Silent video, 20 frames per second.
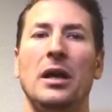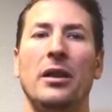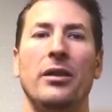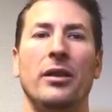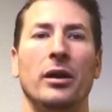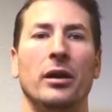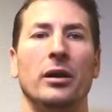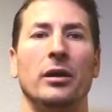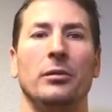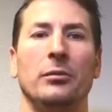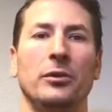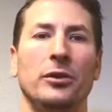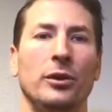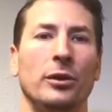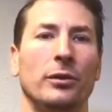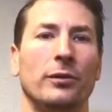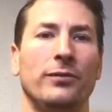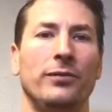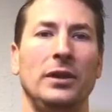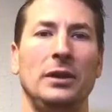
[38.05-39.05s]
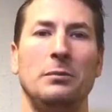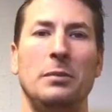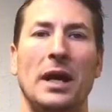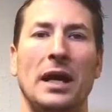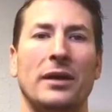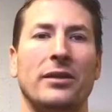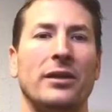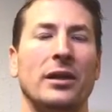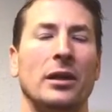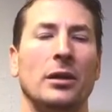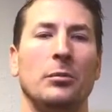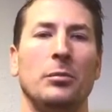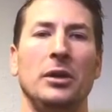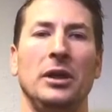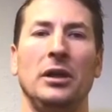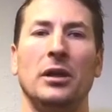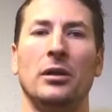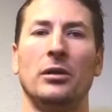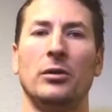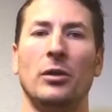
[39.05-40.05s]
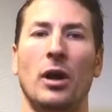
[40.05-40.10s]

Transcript: the neurofeedback therapy, therapy,